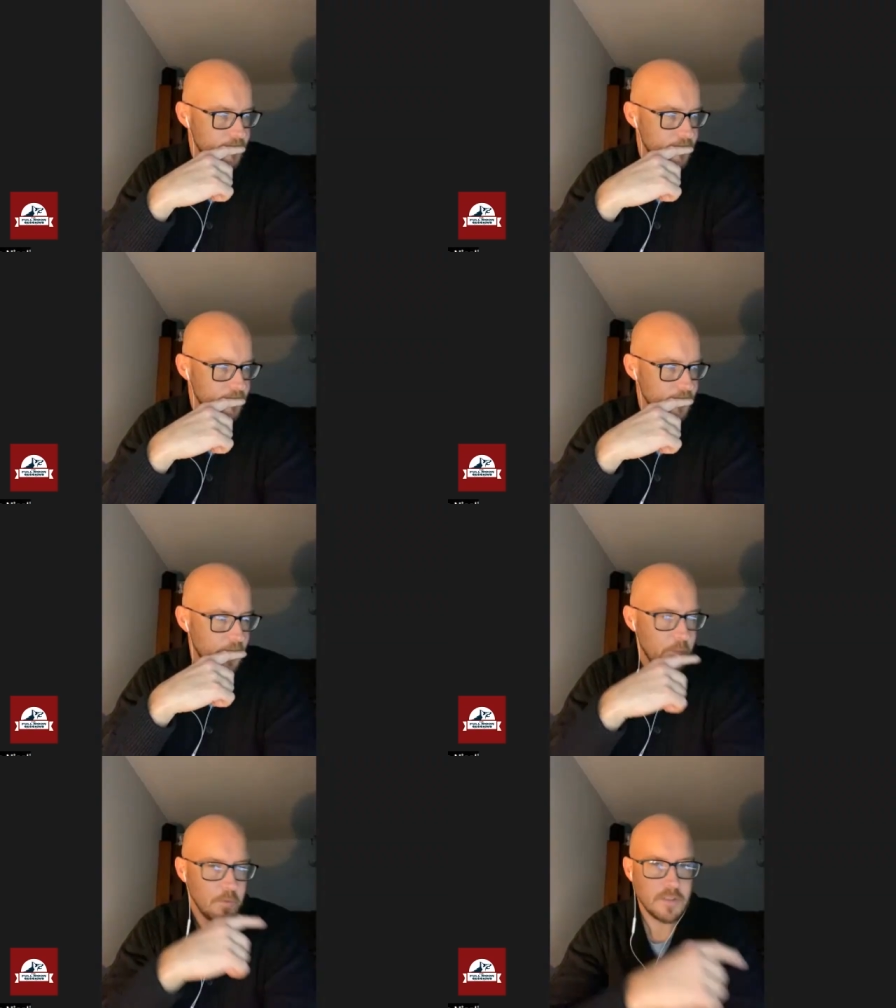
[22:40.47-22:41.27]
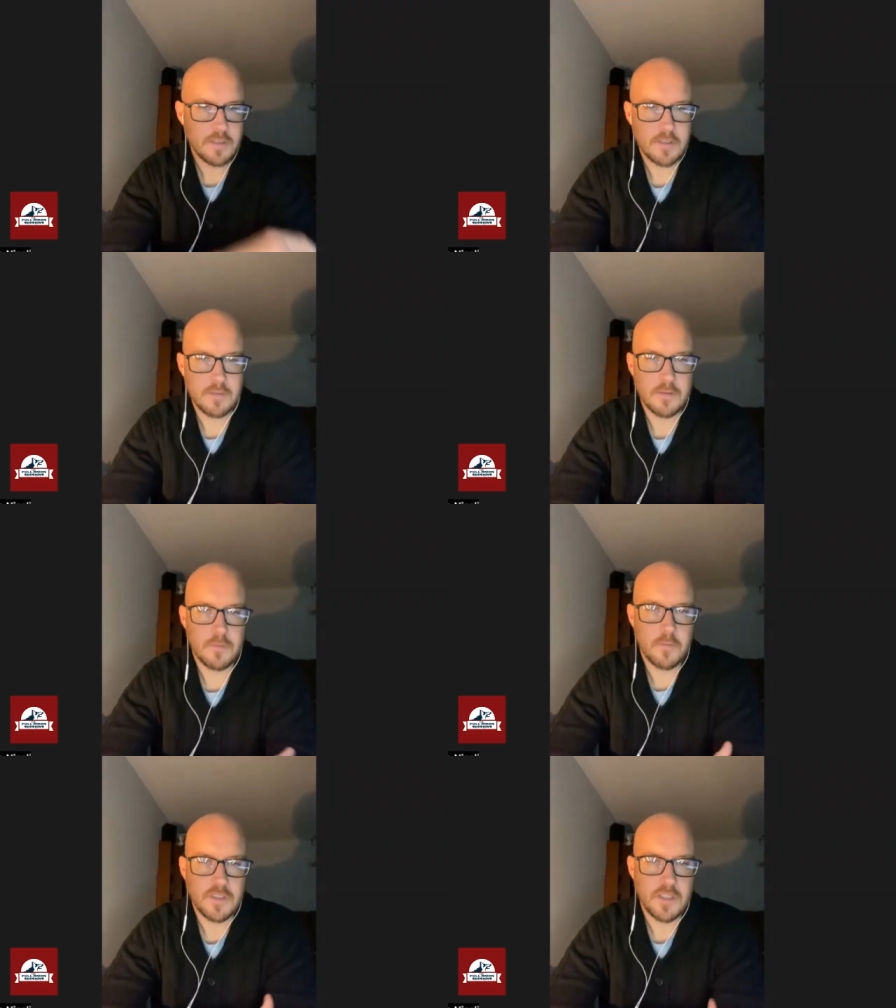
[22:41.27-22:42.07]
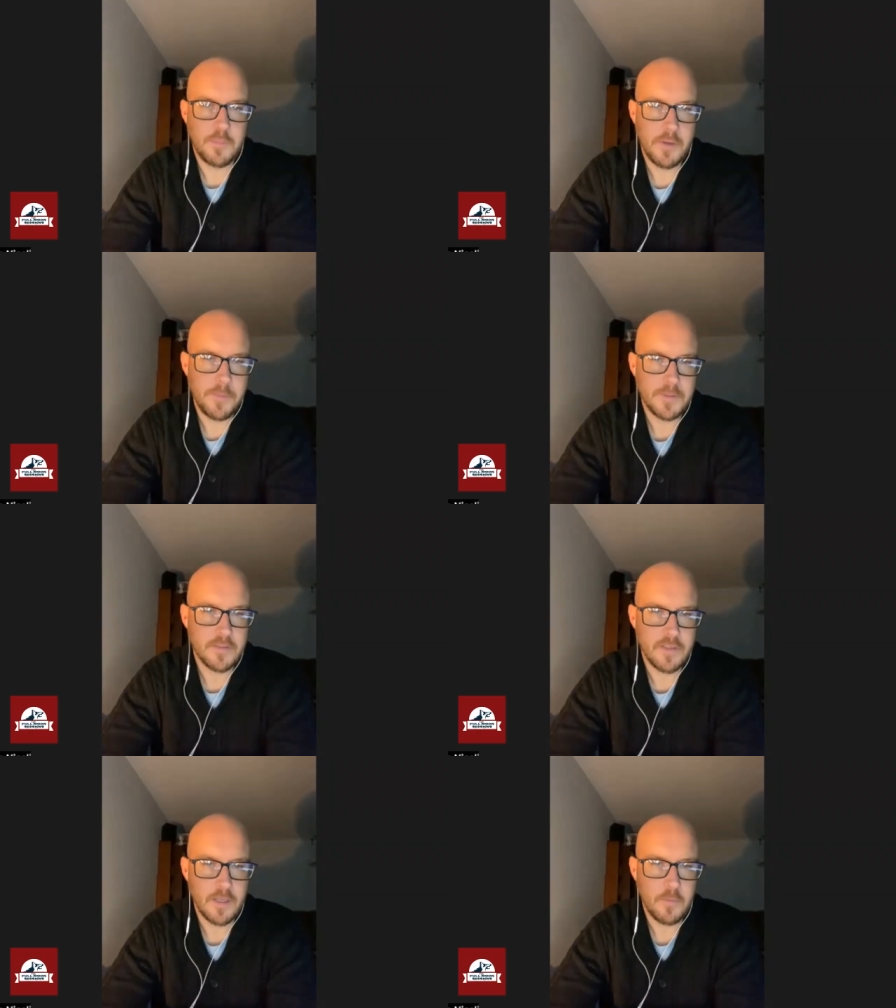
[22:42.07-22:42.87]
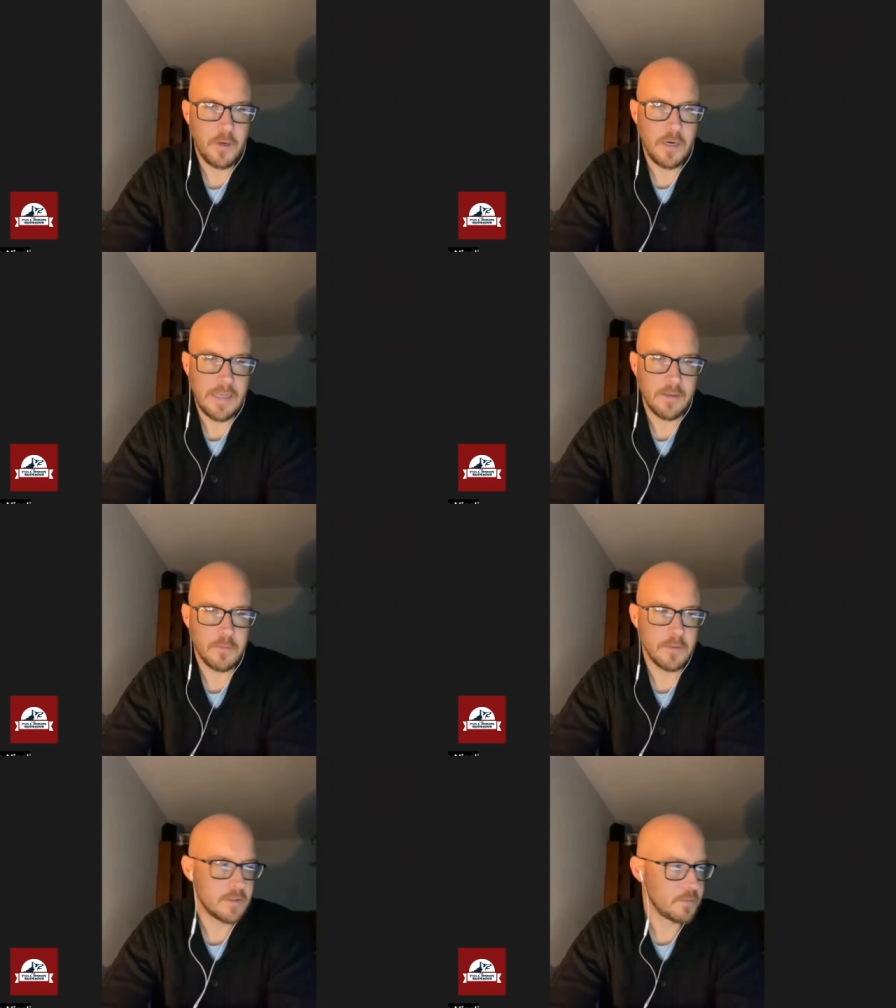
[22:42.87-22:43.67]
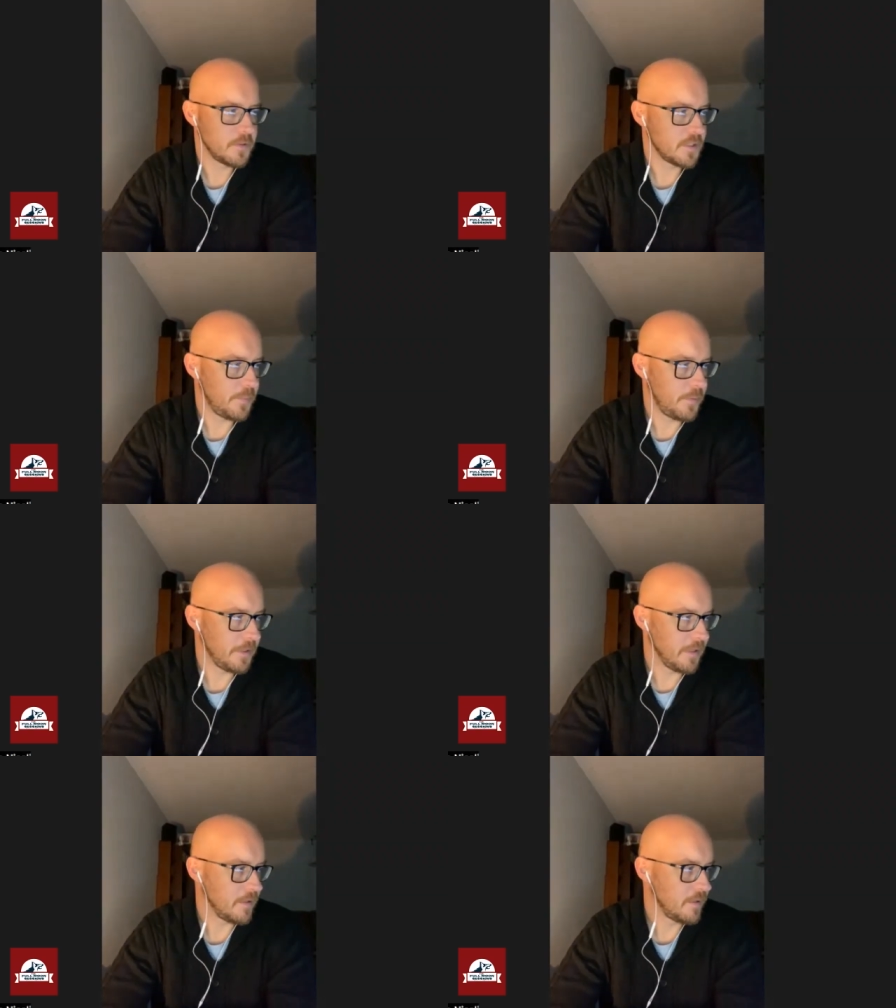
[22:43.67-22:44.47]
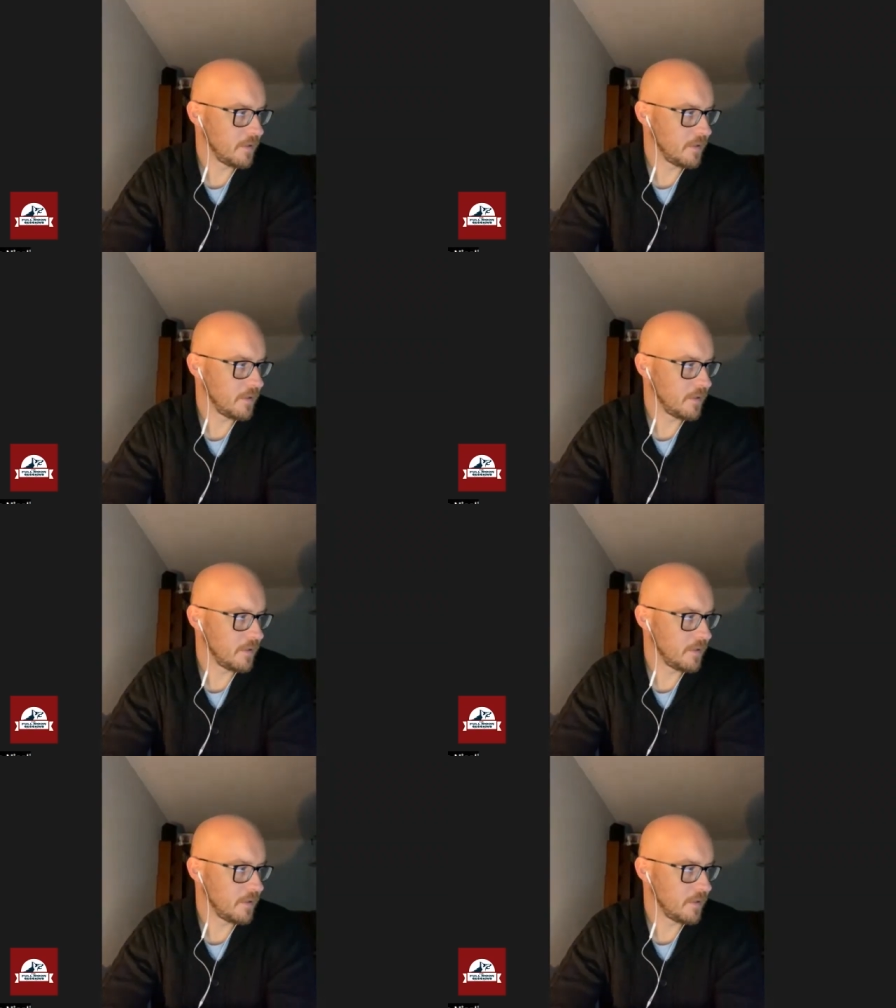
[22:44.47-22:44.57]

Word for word: um, what's what's the purpose of it though? Why? What's what's the point?